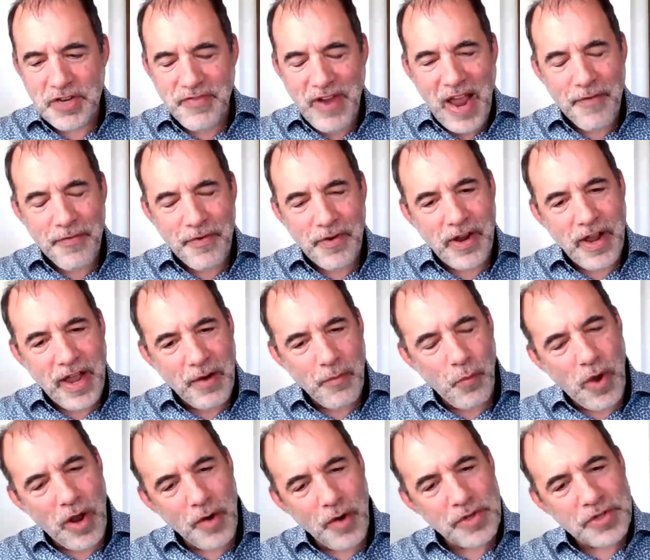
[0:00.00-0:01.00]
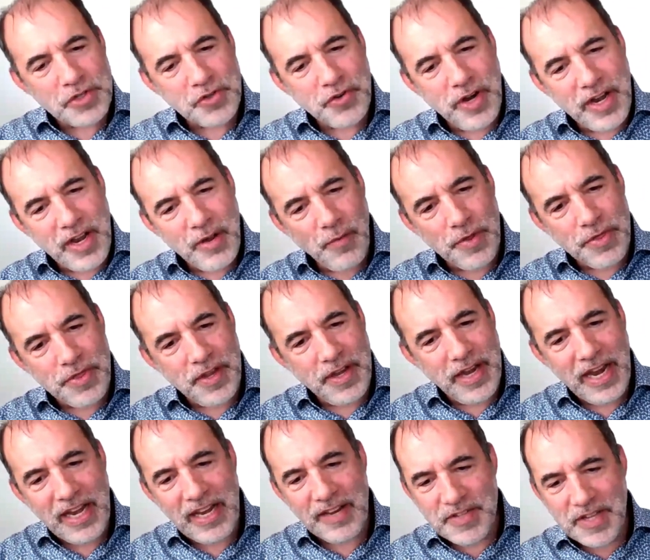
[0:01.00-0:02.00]
of Africa, and one was trading with the
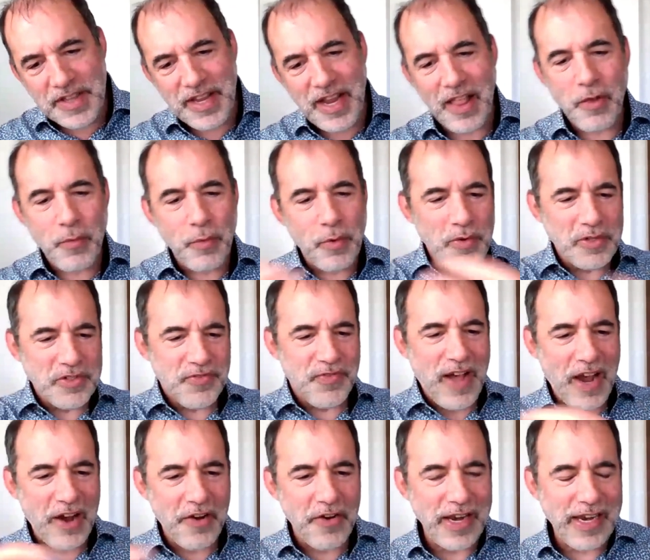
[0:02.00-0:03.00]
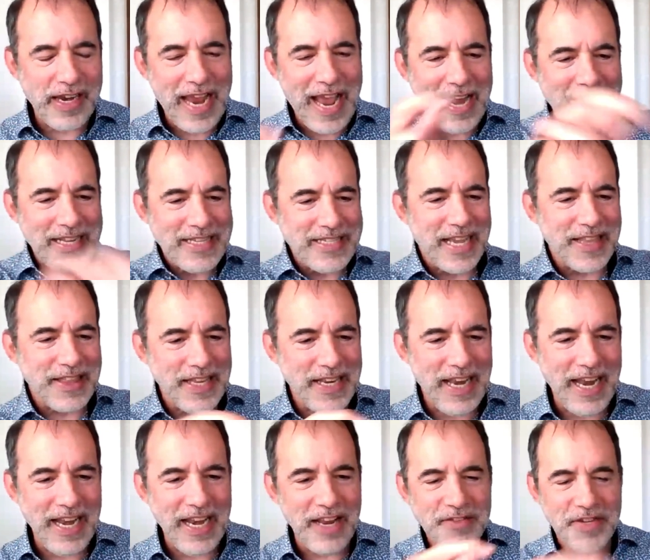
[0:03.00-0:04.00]
natives, and the other one was firing cannons at the
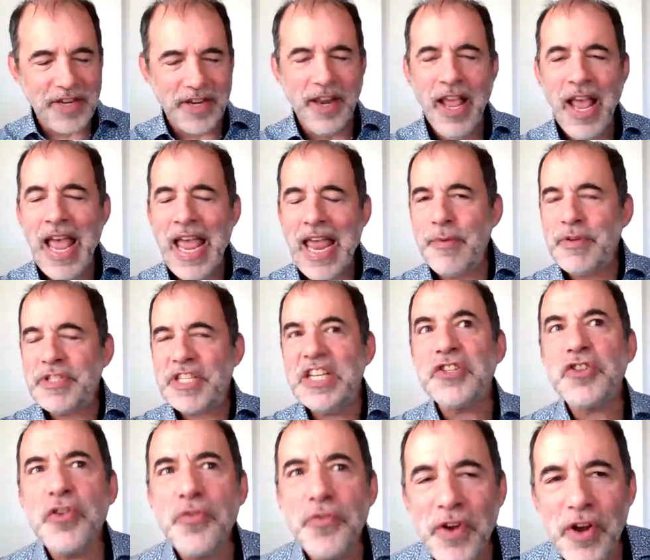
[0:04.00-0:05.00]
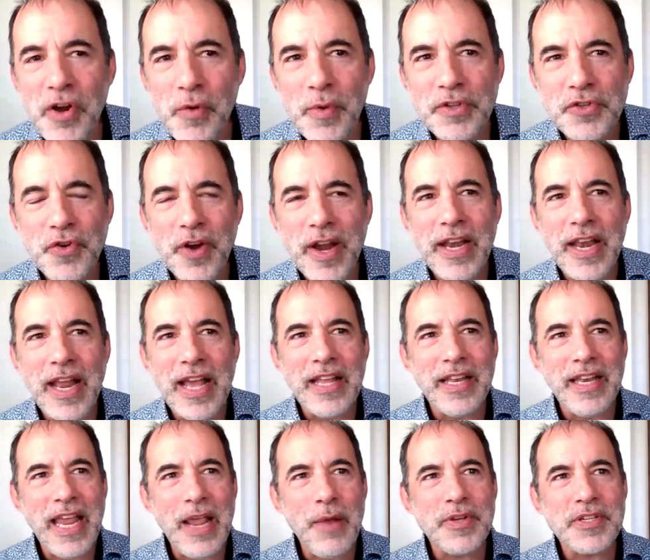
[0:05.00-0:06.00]
natives, and it was interfering with trade.
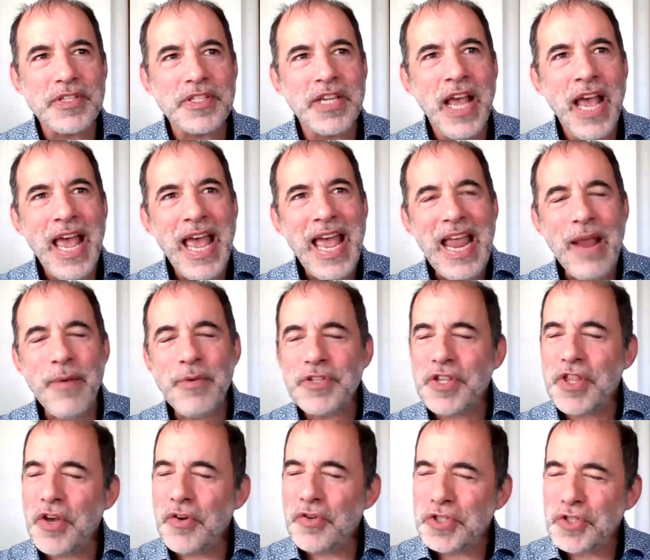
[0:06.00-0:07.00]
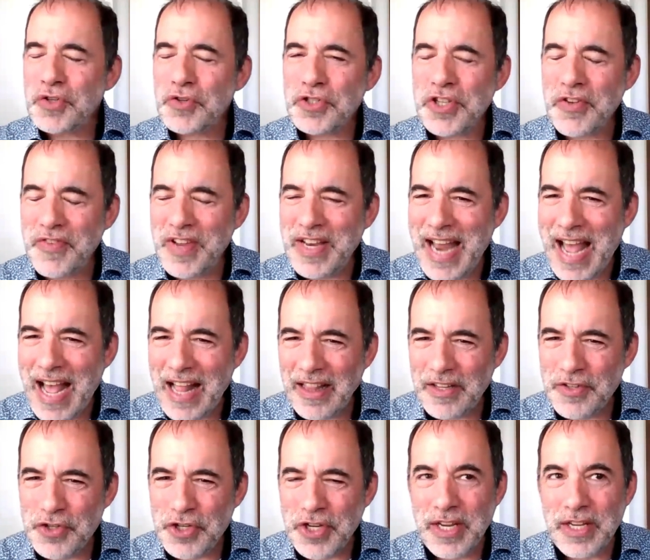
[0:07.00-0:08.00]
And it was those sorts of
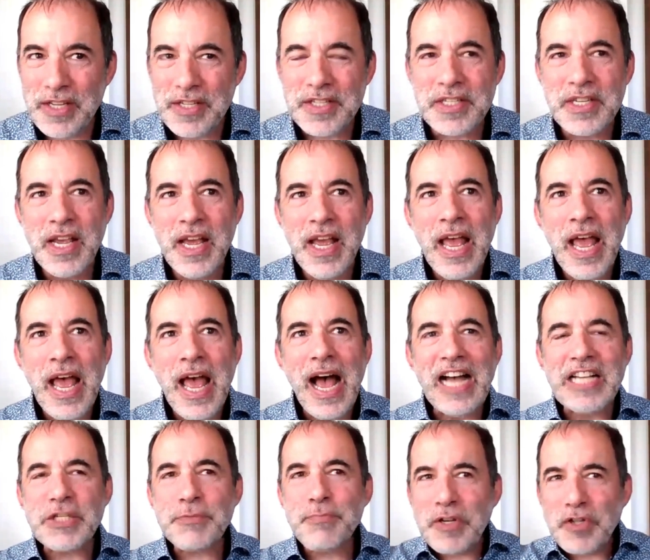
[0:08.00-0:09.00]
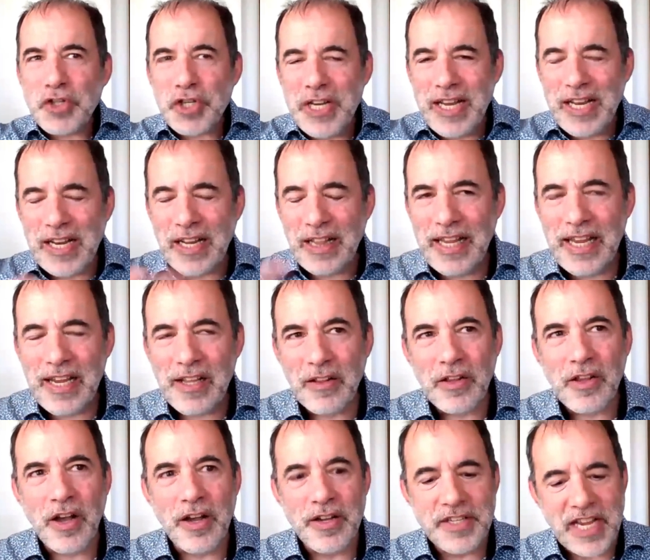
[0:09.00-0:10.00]
analogies, especially in a legal
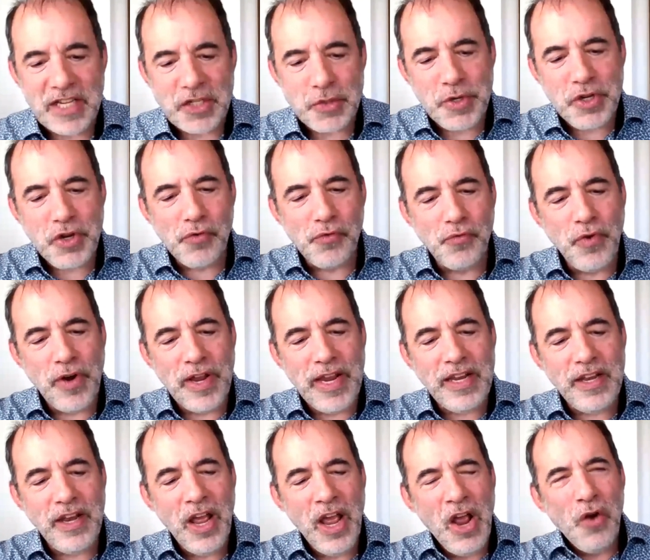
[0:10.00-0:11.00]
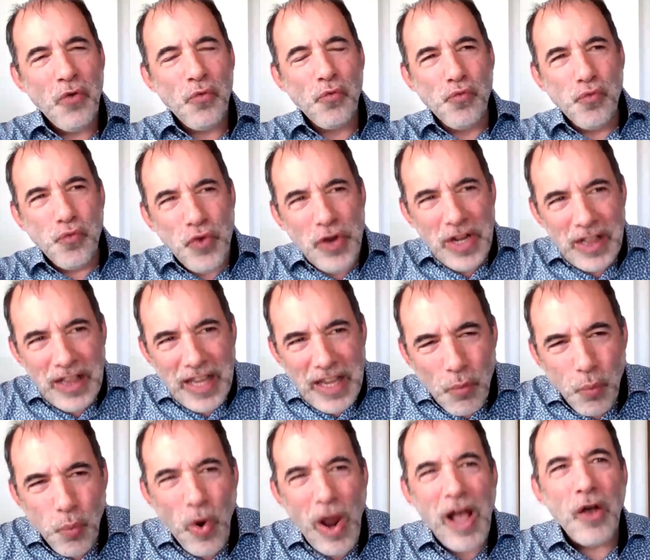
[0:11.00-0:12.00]
context, when you read really
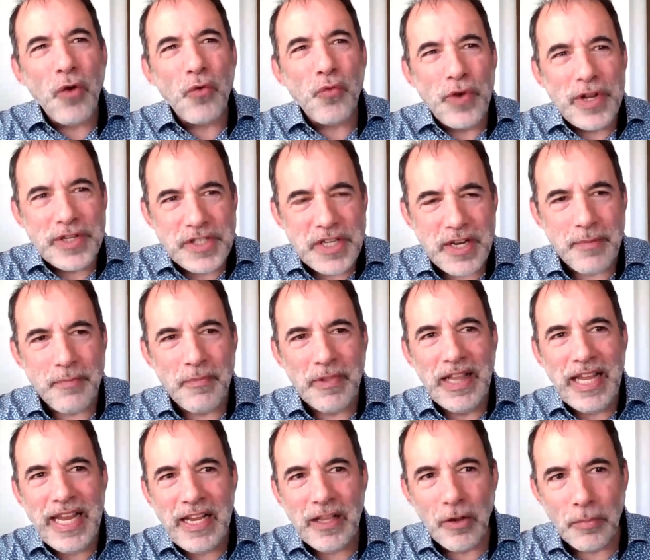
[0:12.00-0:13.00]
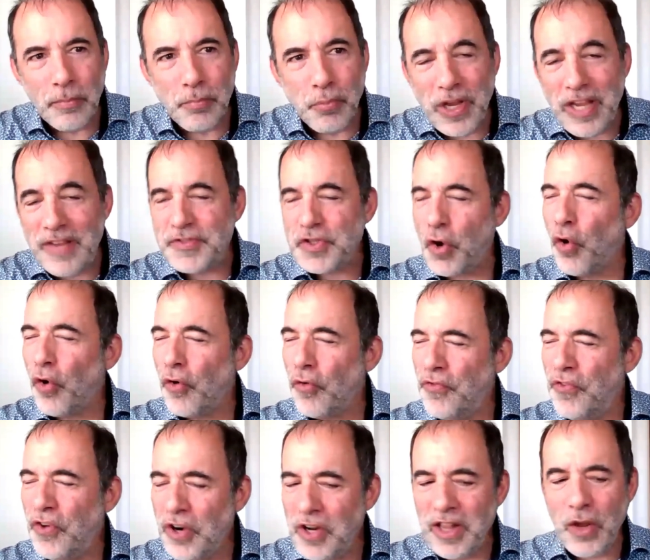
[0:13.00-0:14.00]
well-written legal briefs or
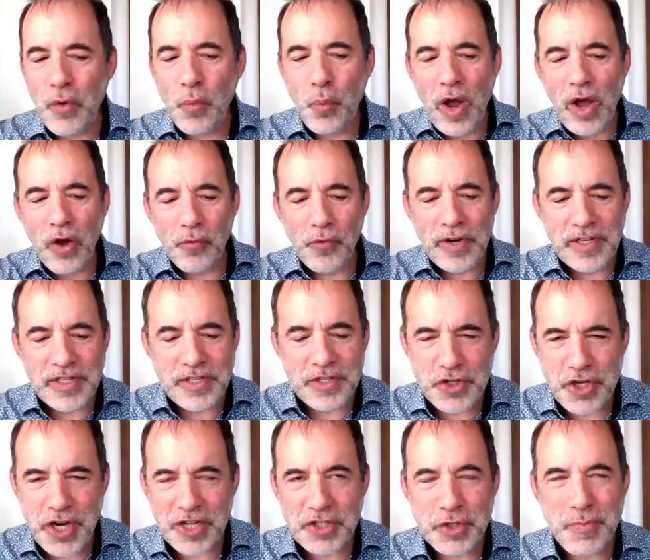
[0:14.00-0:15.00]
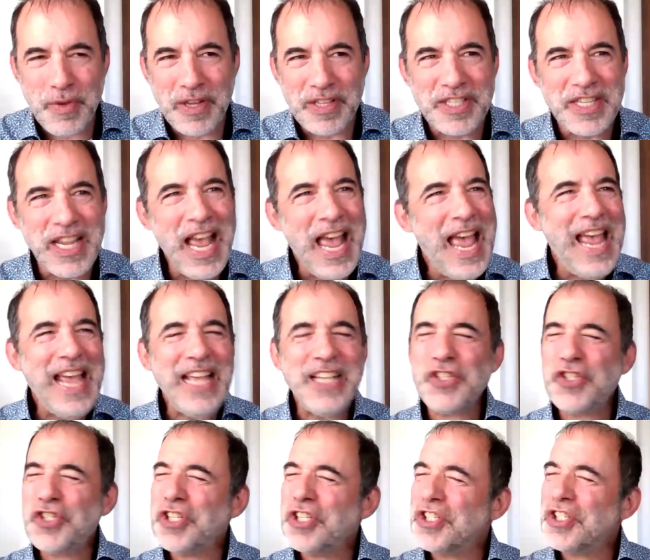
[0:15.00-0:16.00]
really well-written judgments, it's
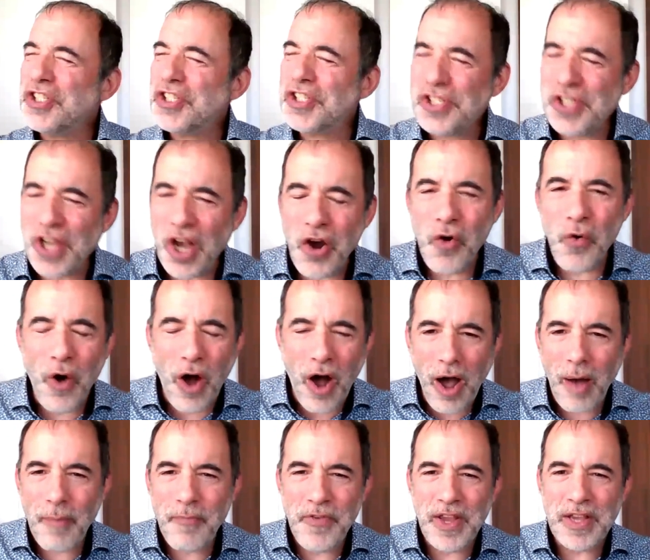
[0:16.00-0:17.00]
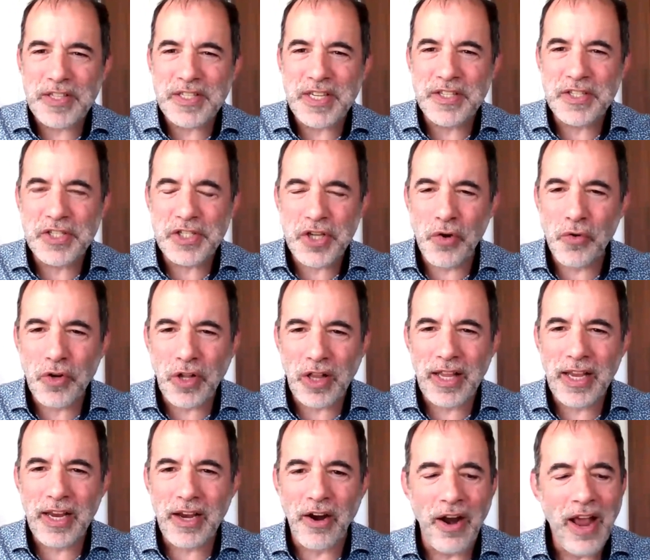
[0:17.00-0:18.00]
just so obvious and so
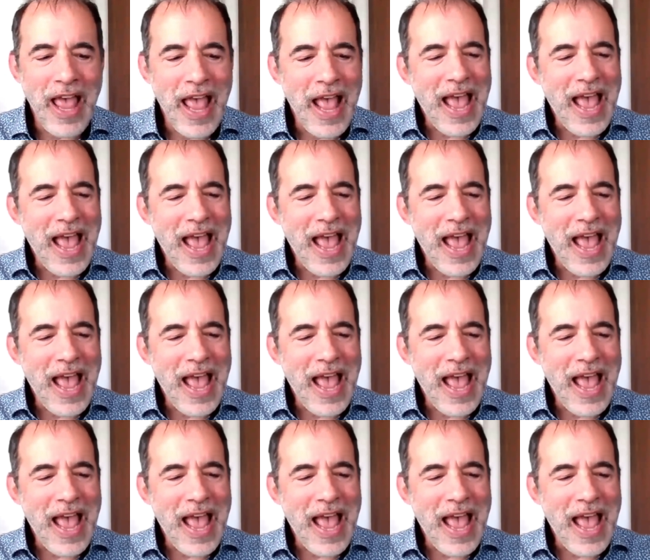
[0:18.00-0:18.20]
clear.